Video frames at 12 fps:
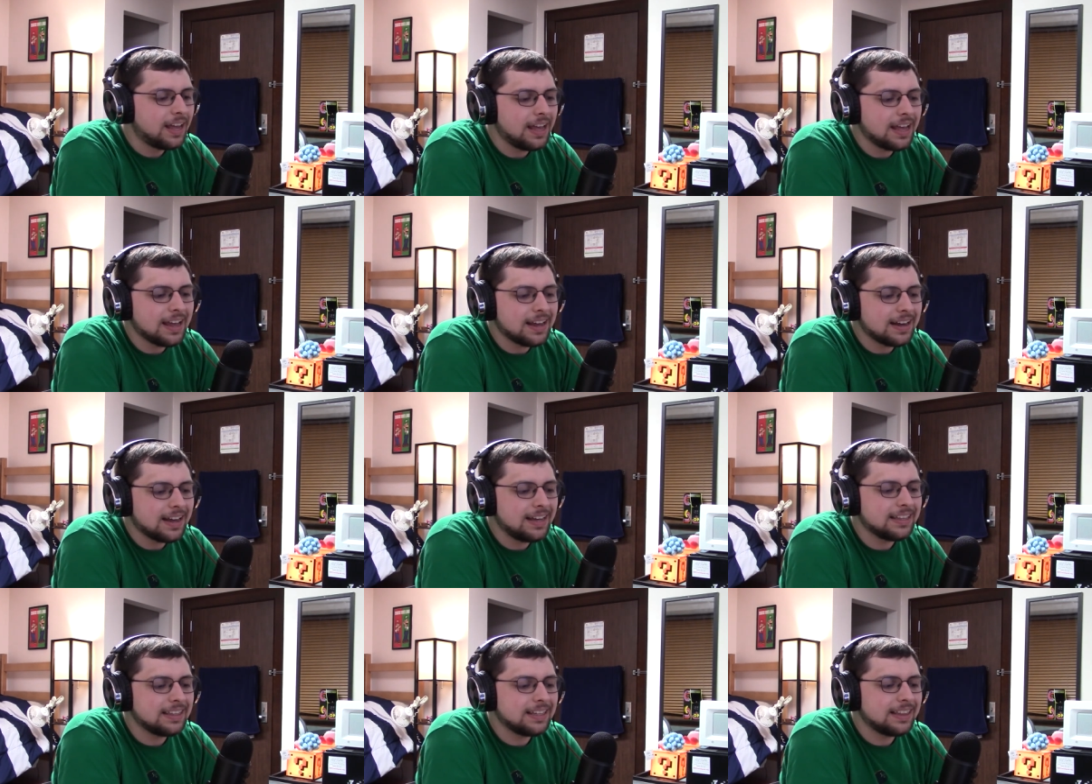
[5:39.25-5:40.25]
And
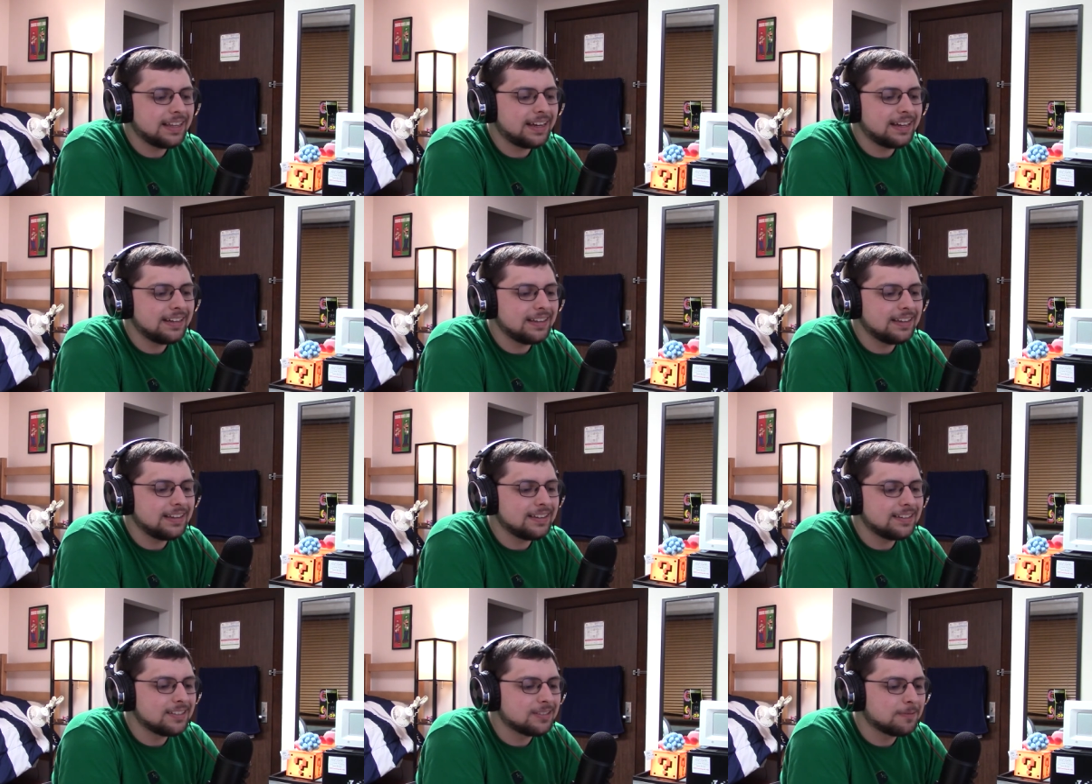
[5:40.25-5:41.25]
I think that
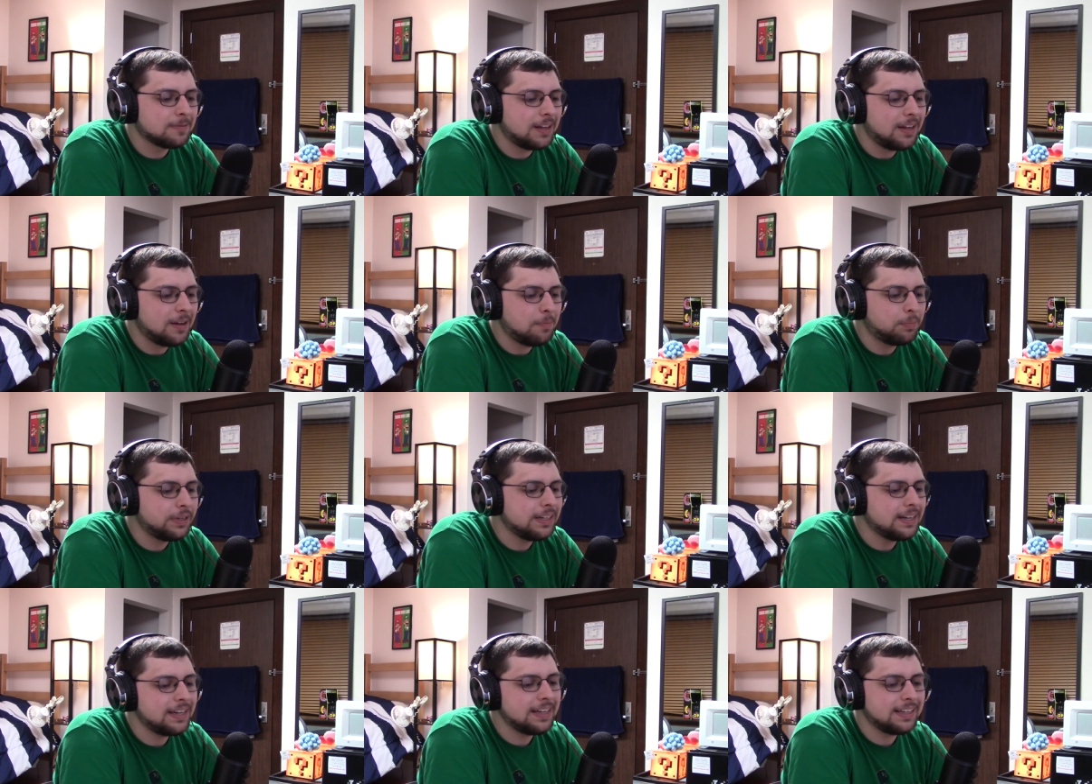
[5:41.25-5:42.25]
is a
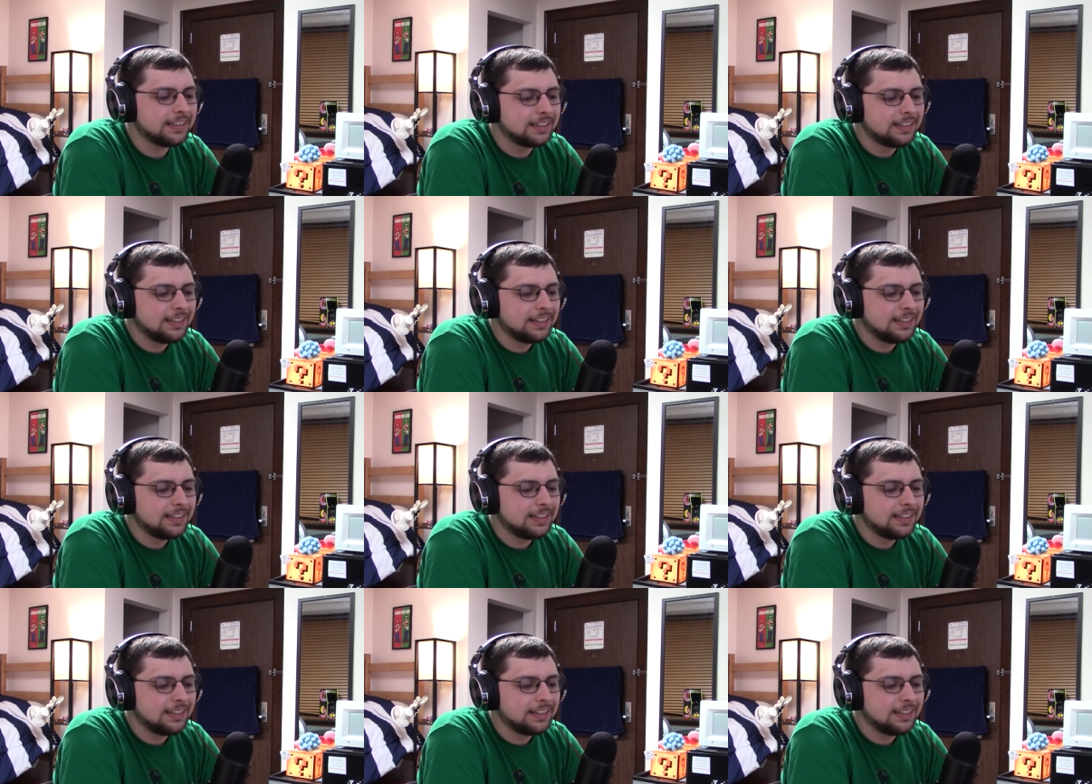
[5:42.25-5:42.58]
pretty neat